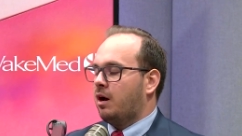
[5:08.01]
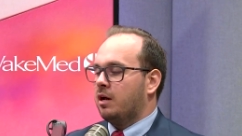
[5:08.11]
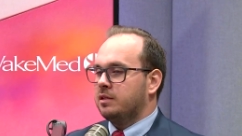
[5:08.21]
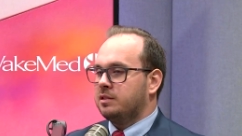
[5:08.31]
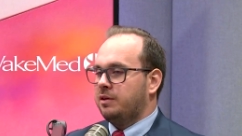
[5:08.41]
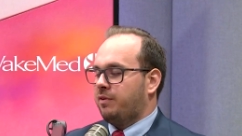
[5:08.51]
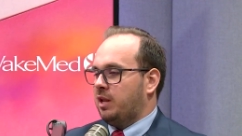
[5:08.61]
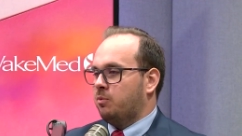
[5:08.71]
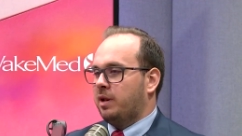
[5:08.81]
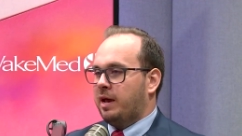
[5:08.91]
Honestly, if
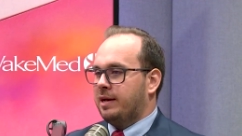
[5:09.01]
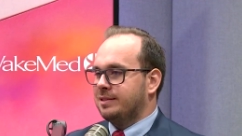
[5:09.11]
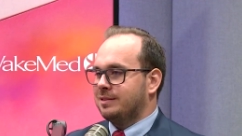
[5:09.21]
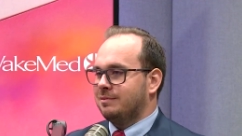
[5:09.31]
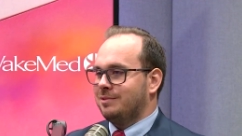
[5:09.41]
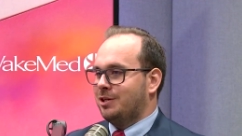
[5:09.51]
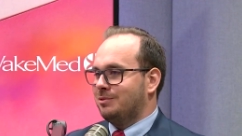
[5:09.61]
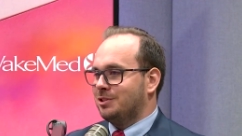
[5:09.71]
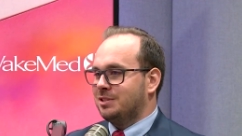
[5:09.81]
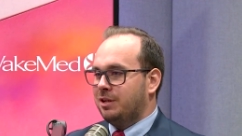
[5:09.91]
anyone has
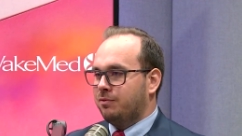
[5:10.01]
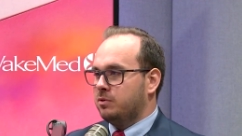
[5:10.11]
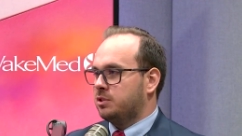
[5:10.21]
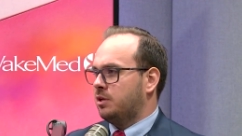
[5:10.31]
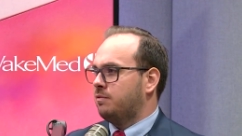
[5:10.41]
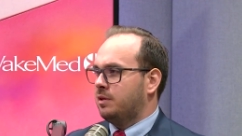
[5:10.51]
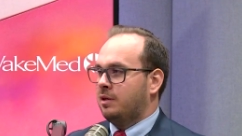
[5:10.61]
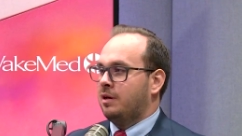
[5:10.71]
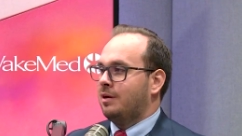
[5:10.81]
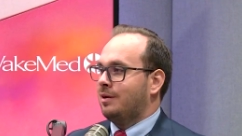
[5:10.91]
just sniffles or even
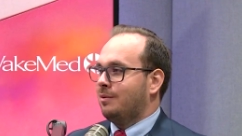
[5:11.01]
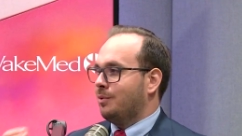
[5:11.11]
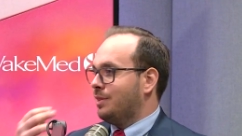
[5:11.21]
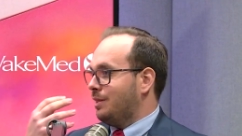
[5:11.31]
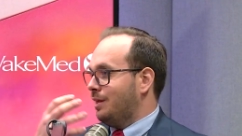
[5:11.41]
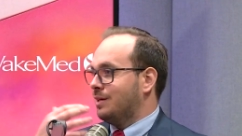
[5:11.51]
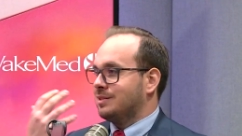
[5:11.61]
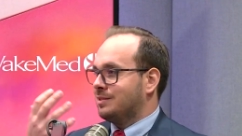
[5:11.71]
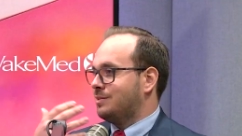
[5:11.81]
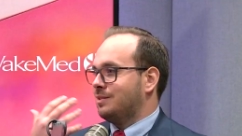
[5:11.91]
what they think
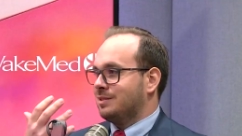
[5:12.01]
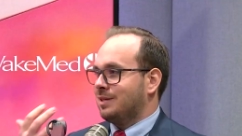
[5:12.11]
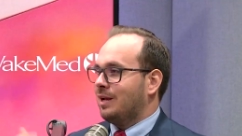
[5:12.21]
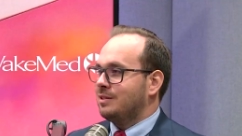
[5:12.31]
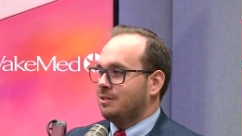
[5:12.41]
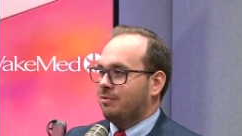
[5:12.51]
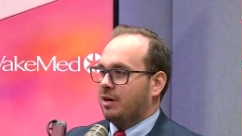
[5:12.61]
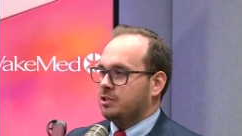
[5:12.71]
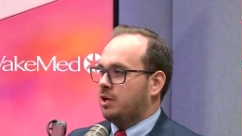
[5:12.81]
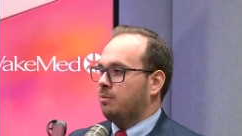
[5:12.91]
is a sinus
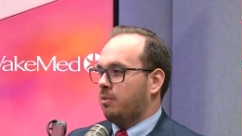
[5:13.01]
infection,